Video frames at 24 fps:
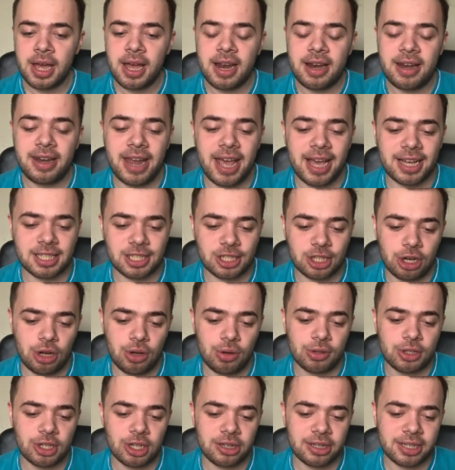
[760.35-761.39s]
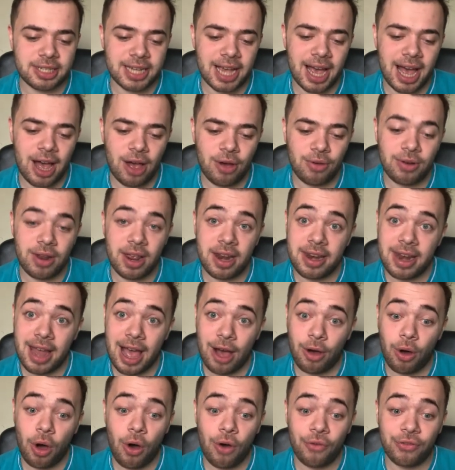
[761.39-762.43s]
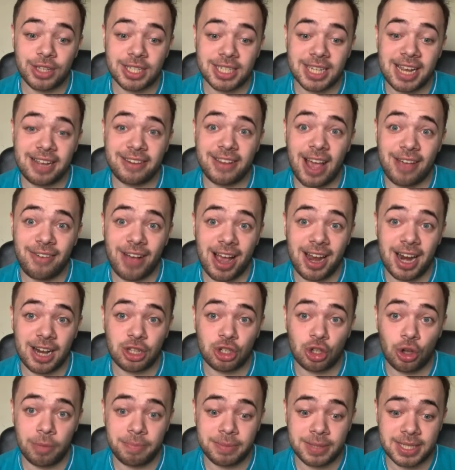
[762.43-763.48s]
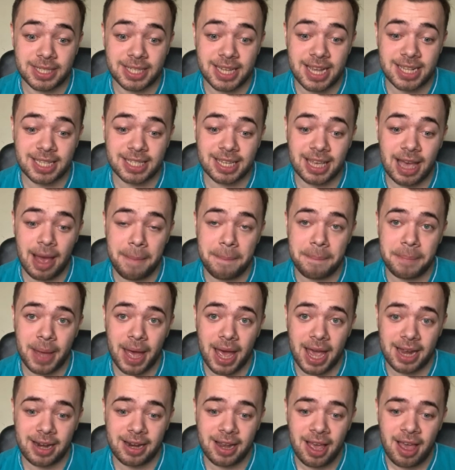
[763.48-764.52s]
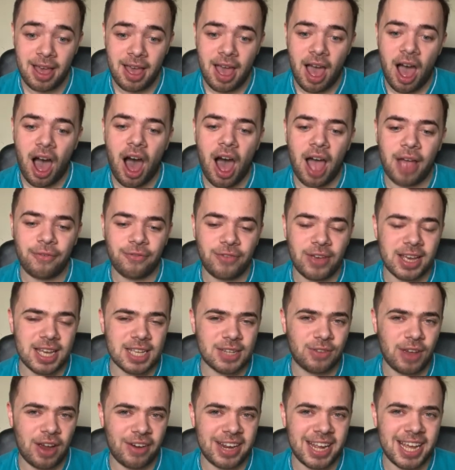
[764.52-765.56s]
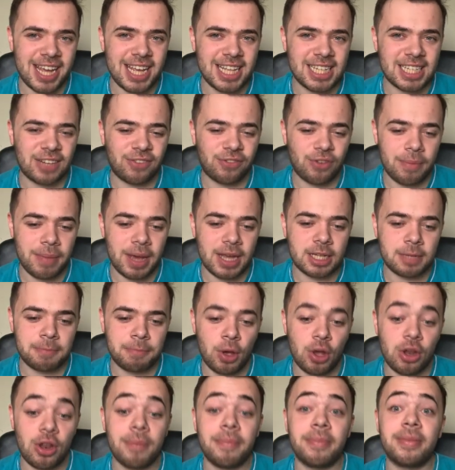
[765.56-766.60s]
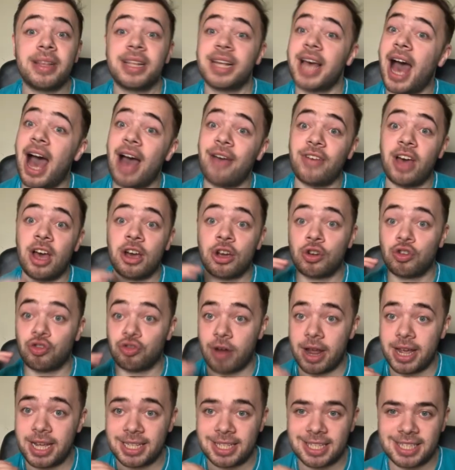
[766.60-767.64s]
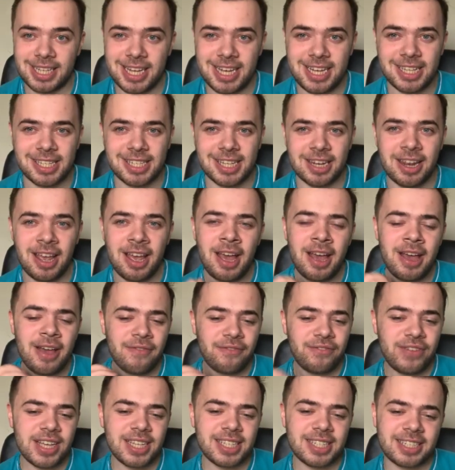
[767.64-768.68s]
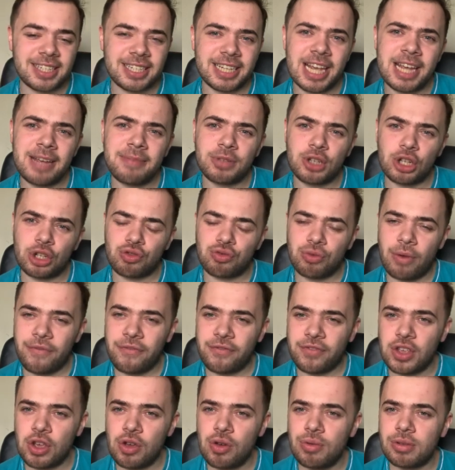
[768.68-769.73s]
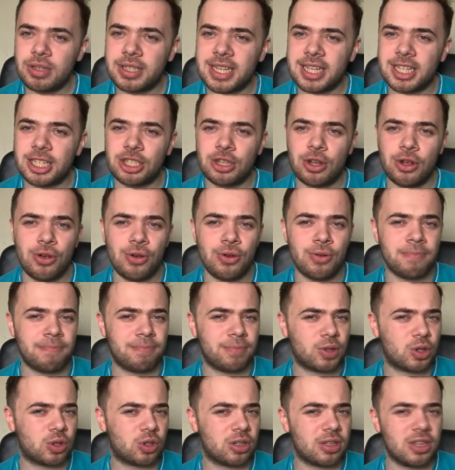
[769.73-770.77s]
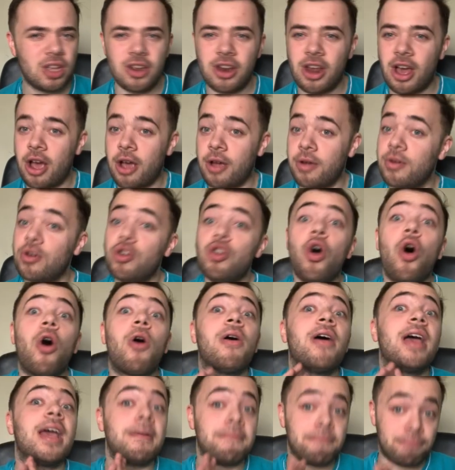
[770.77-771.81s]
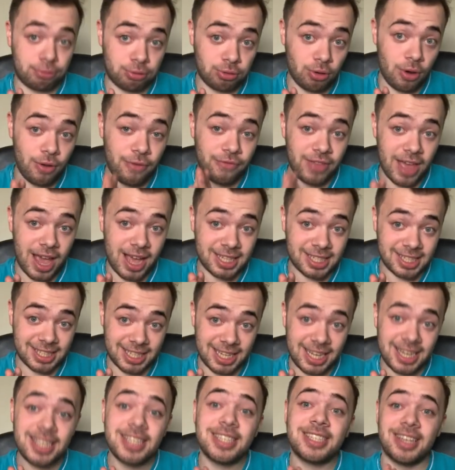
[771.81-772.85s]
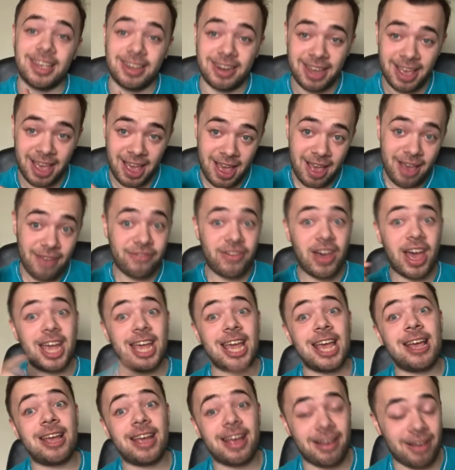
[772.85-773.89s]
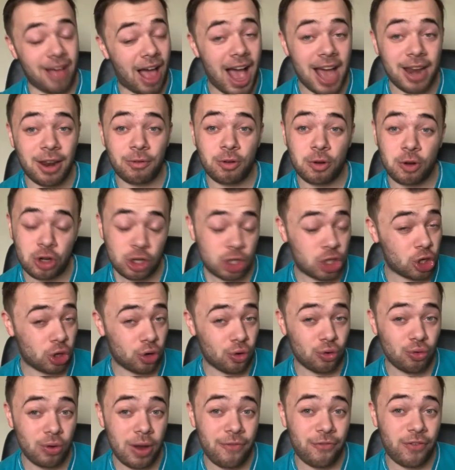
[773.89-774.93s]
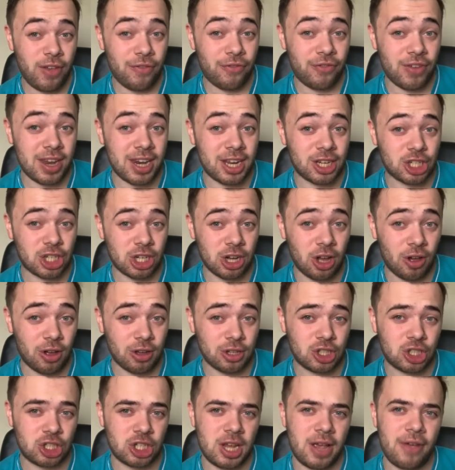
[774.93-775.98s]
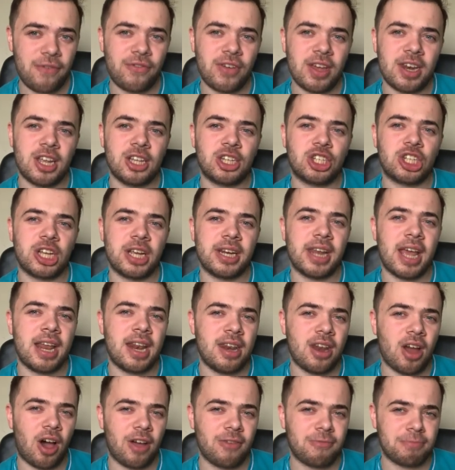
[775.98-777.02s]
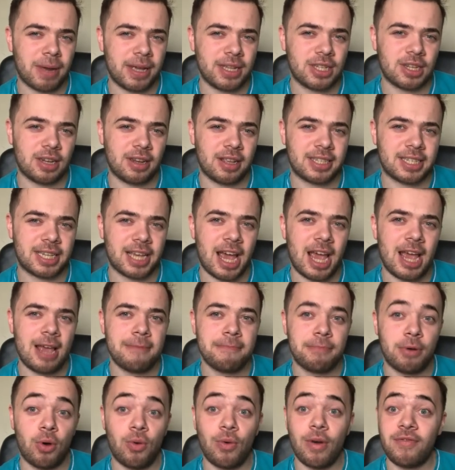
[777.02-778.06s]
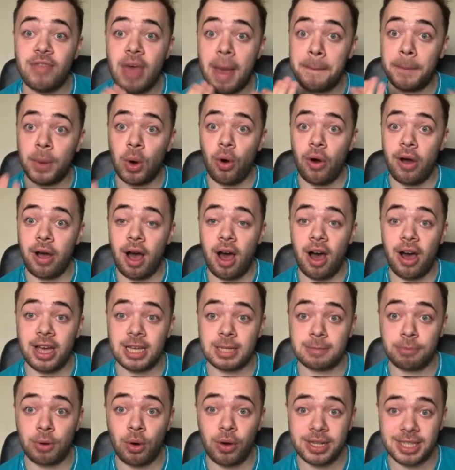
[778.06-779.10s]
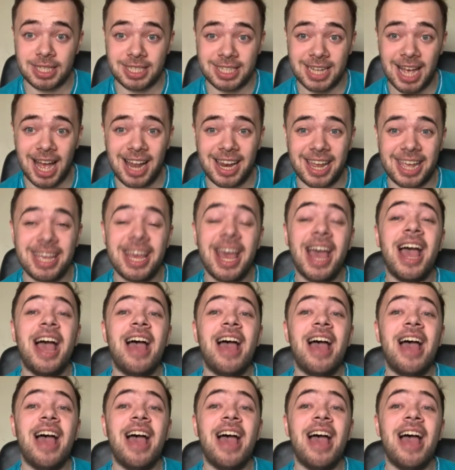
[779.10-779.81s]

Next, Luton Town. Now, obviously, they had a top 6 campaign. I think it's very easy for me to put them to have a great season. This team just refuses to, not improve their season. They had a terrific finish last year, finishing in 9th place of the table with their highest points tally.